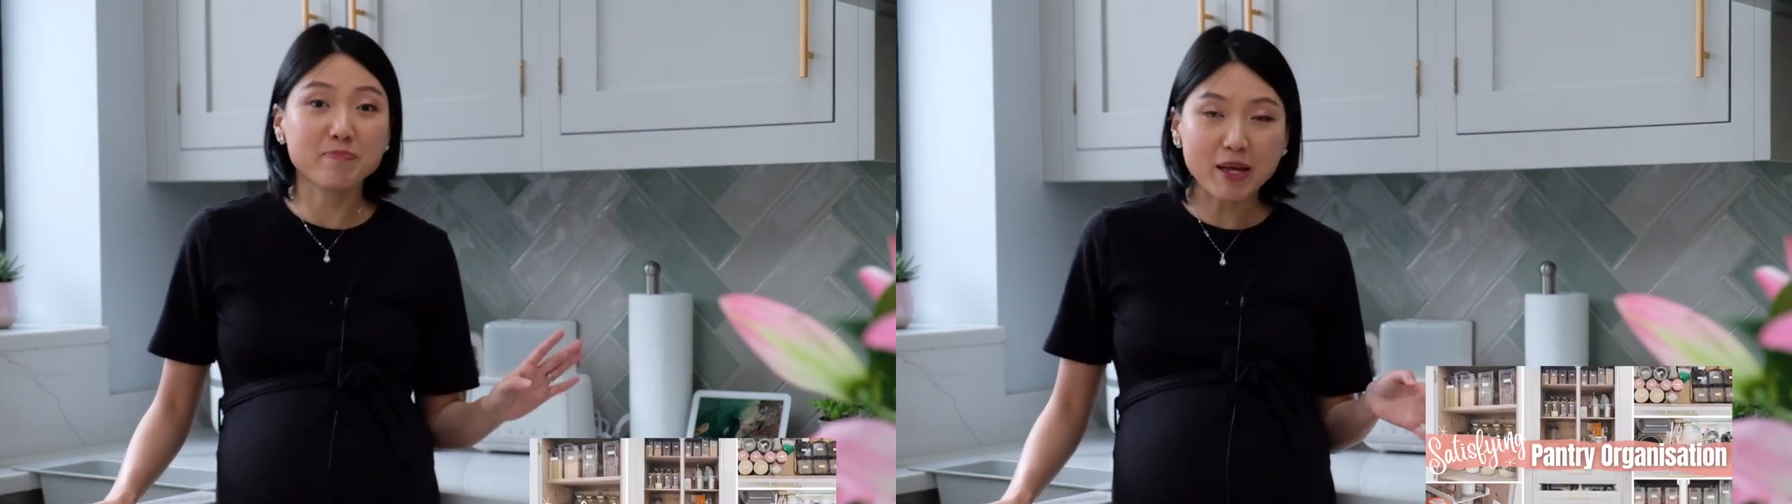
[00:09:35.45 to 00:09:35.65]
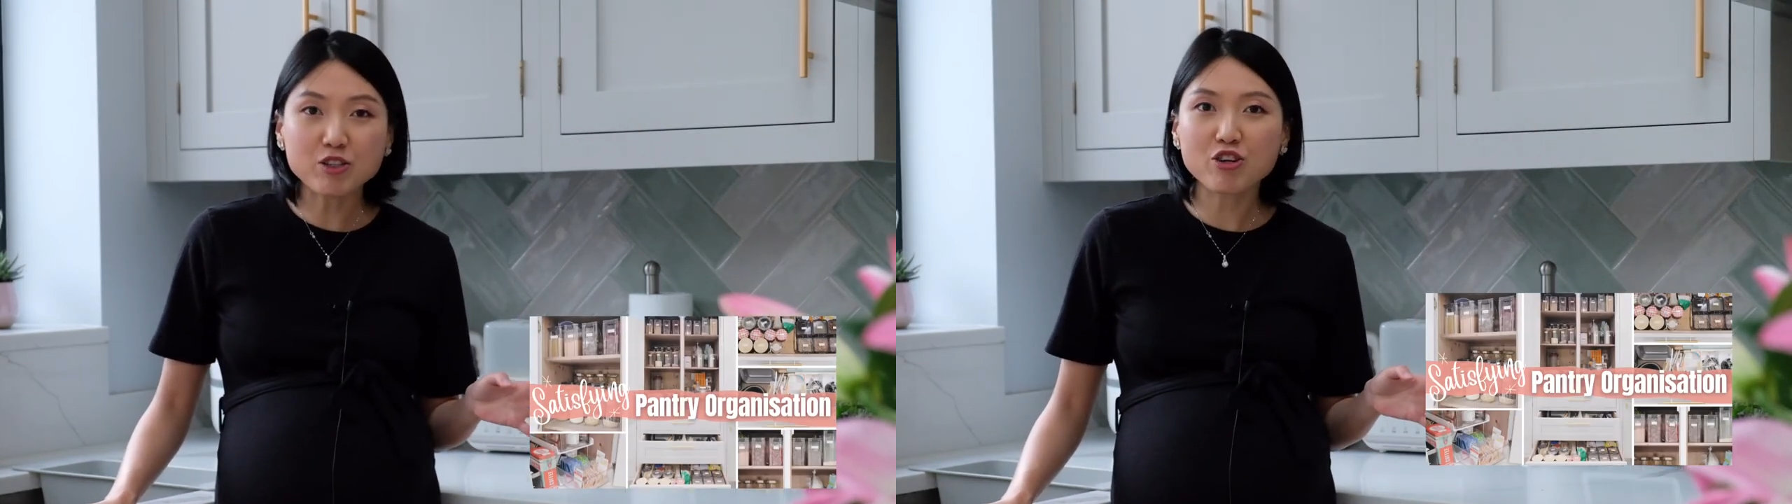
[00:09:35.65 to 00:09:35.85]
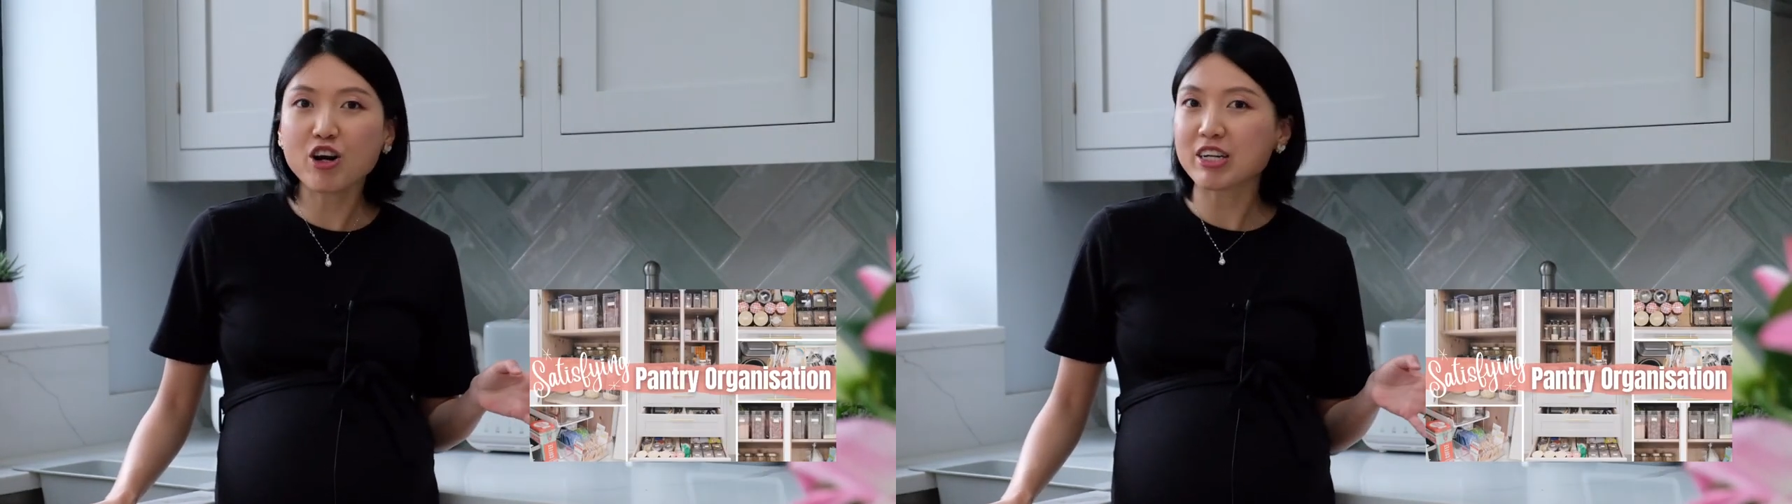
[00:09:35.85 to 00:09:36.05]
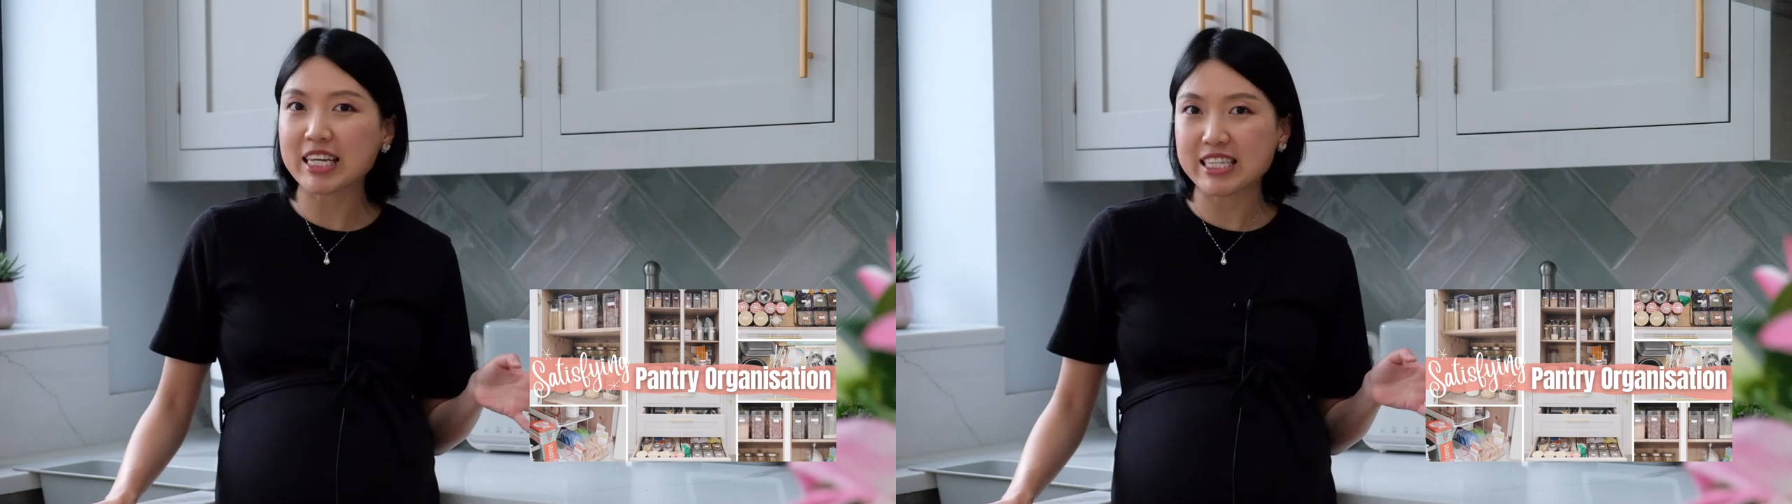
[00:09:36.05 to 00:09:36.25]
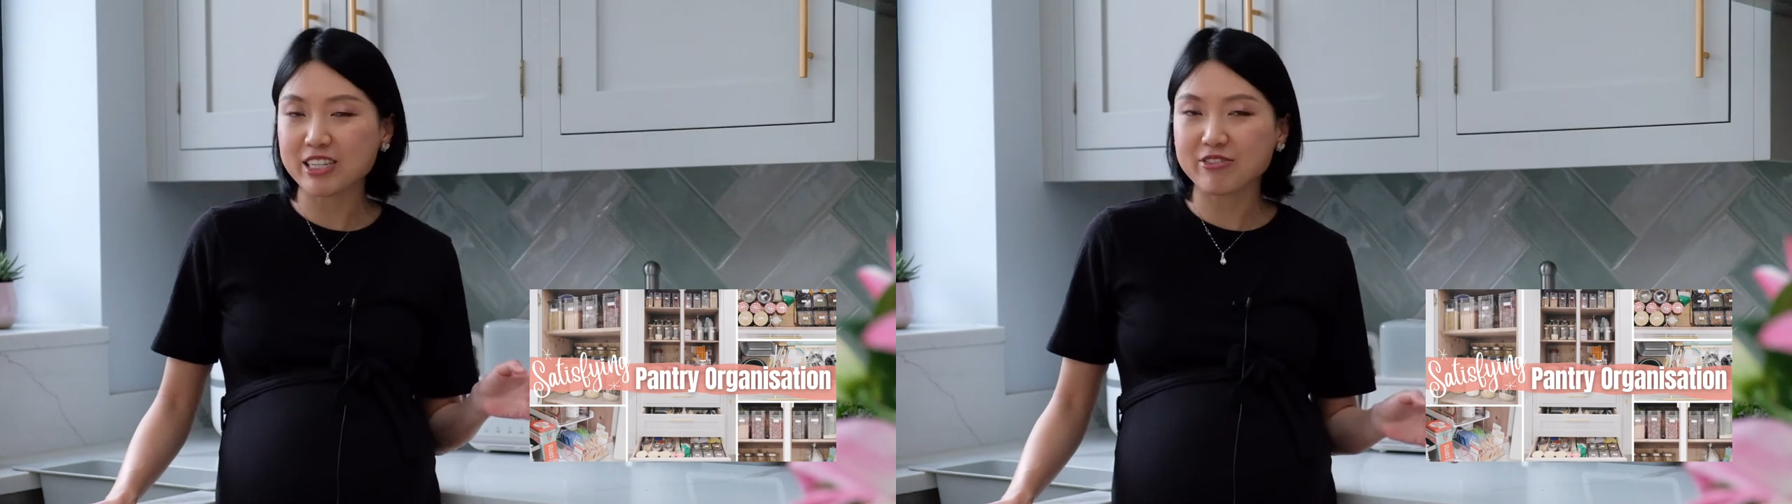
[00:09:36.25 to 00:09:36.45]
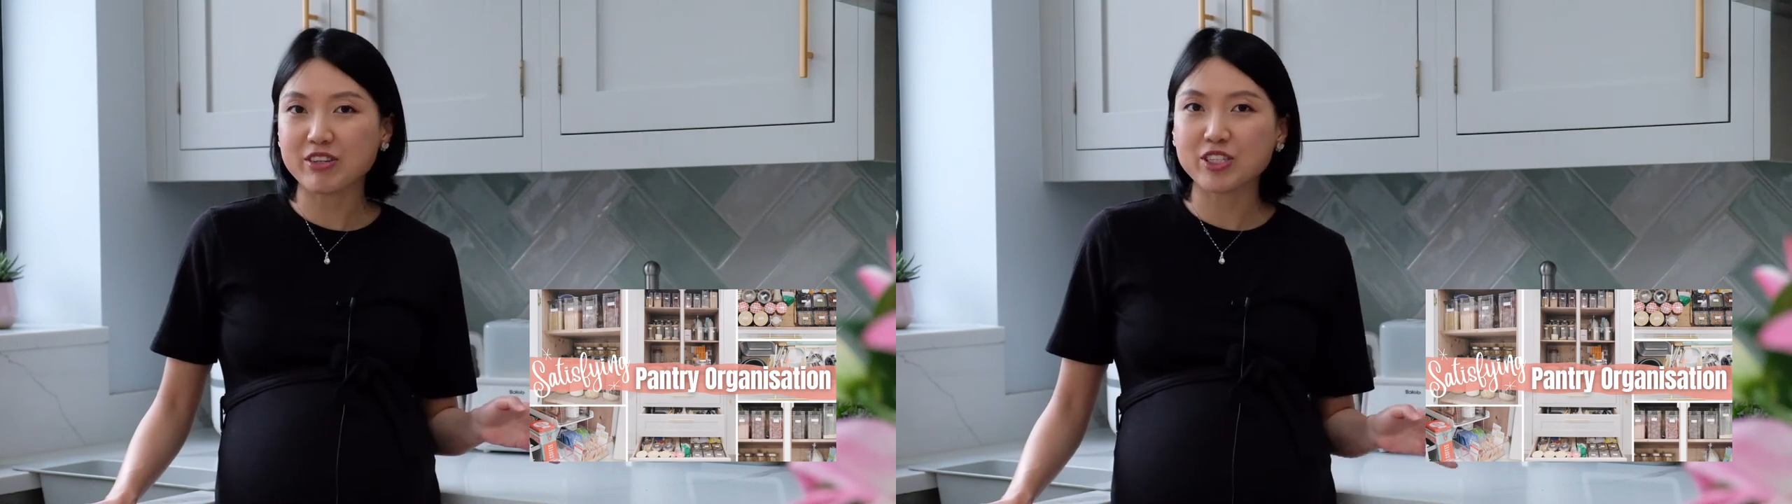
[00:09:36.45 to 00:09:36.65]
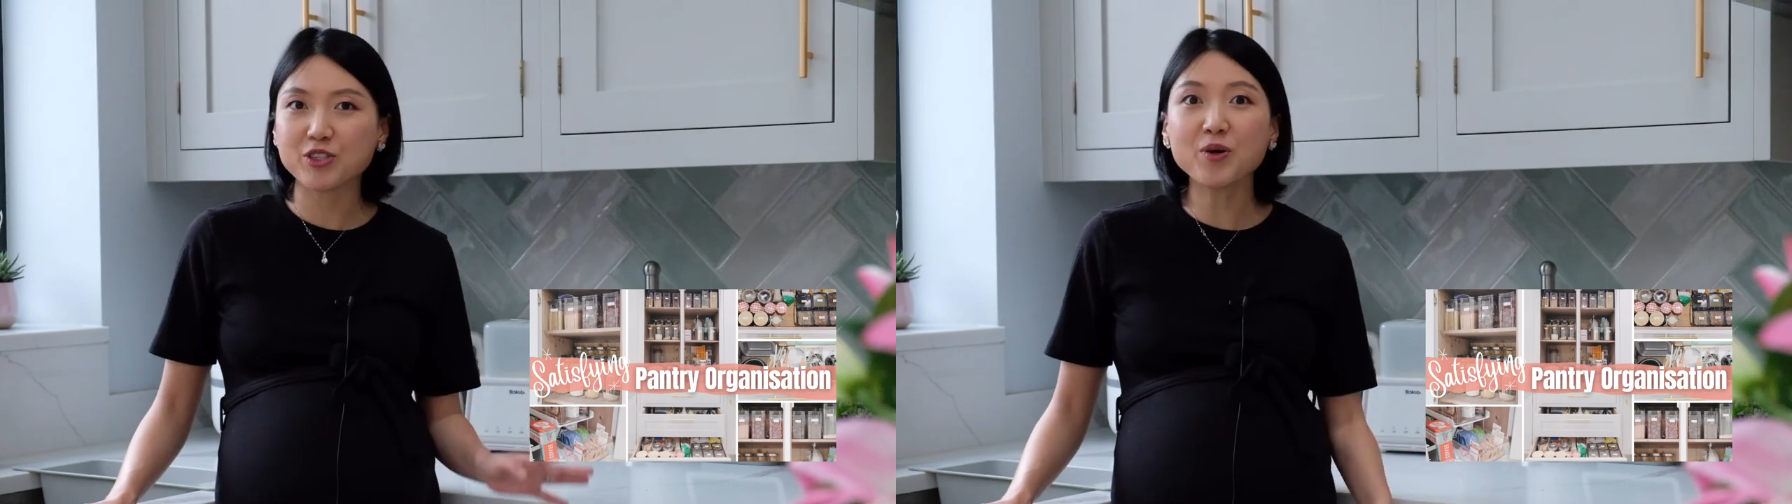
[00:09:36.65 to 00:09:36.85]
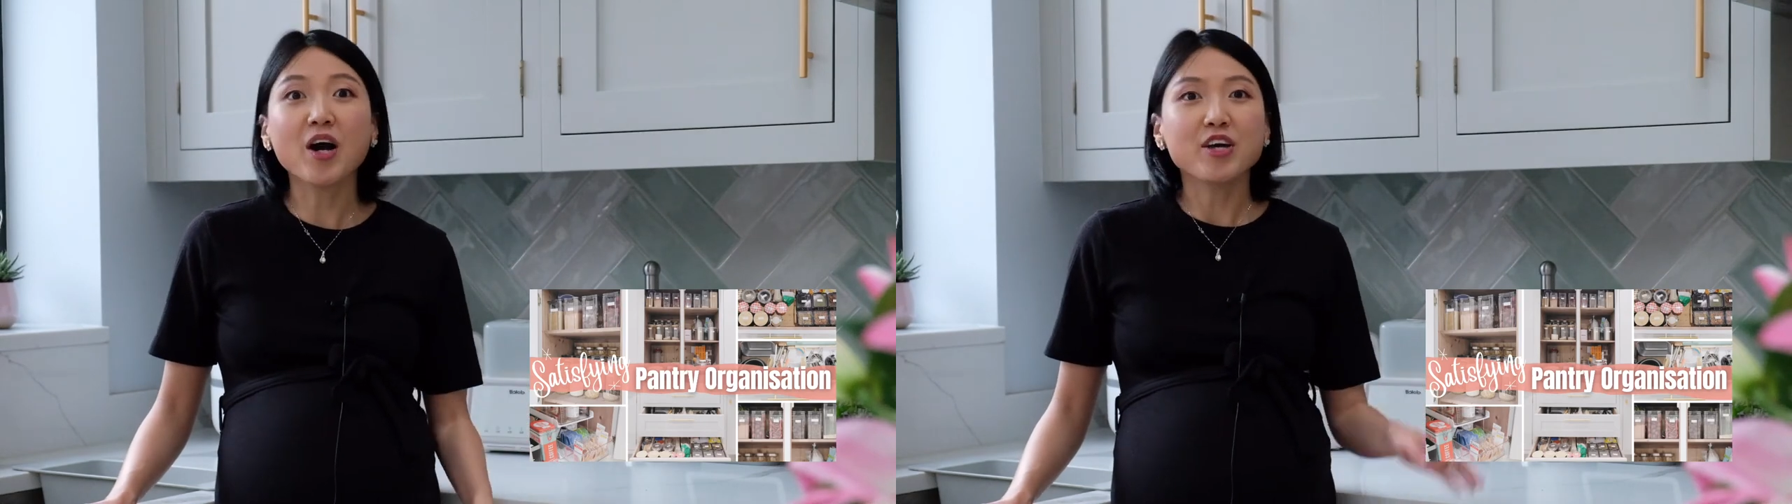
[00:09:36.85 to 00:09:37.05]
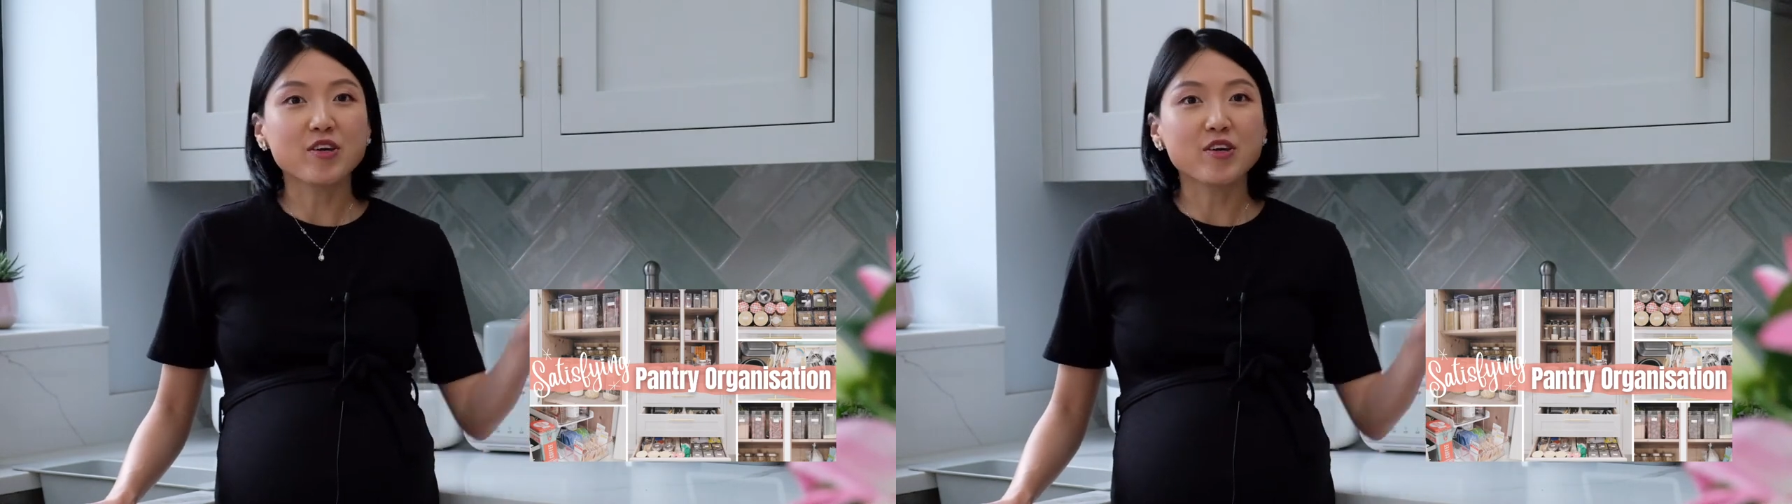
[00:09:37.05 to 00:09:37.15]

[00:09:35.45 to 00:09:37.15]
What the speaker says: pantry organization video,